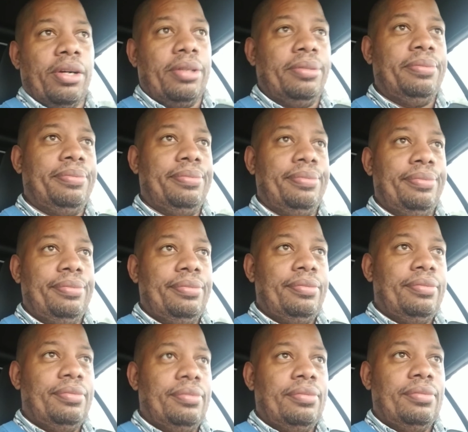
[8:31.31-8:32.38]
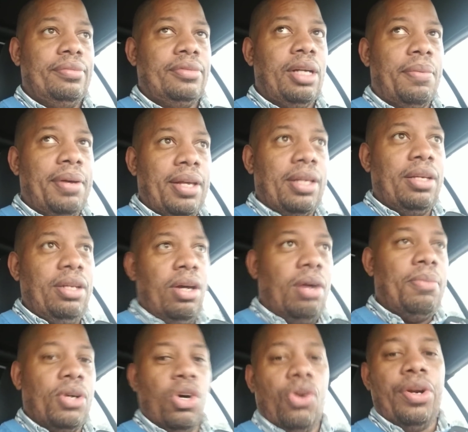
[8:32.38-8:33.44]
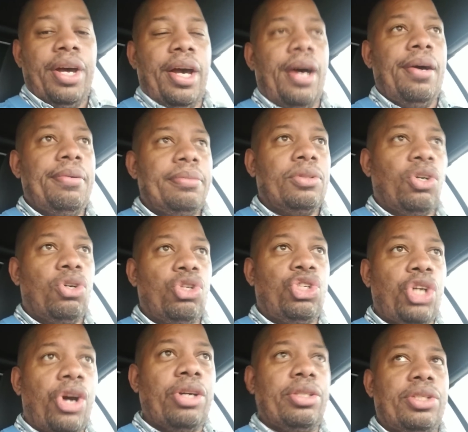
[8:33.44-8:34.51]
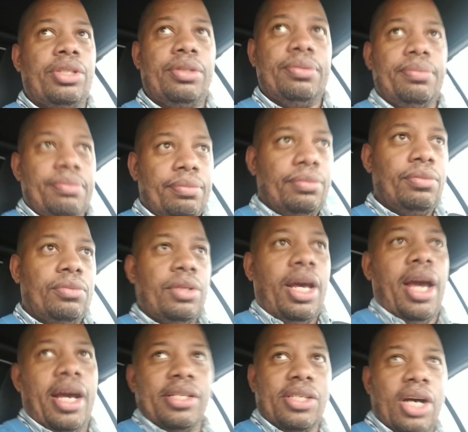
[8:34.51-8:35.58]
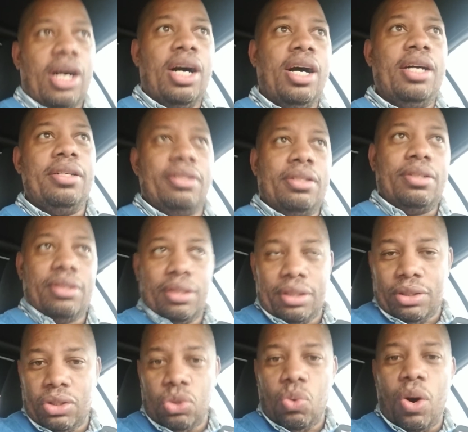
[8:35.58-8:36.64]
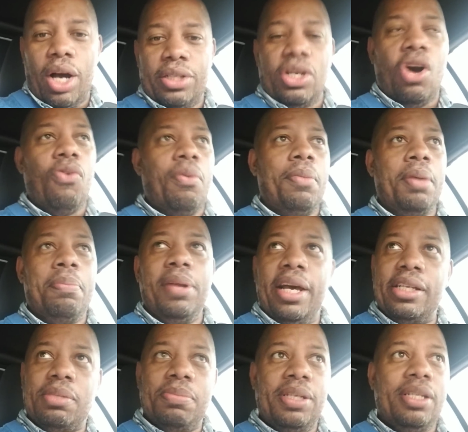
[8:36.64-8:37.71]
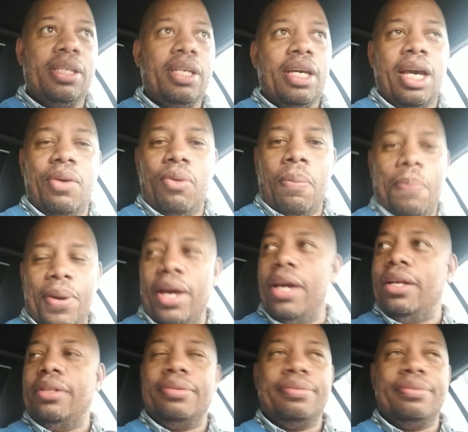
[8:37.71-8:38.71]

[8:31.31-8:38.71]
I'm gonna go there, go to church, ask God to watch over me, bless me, and repent.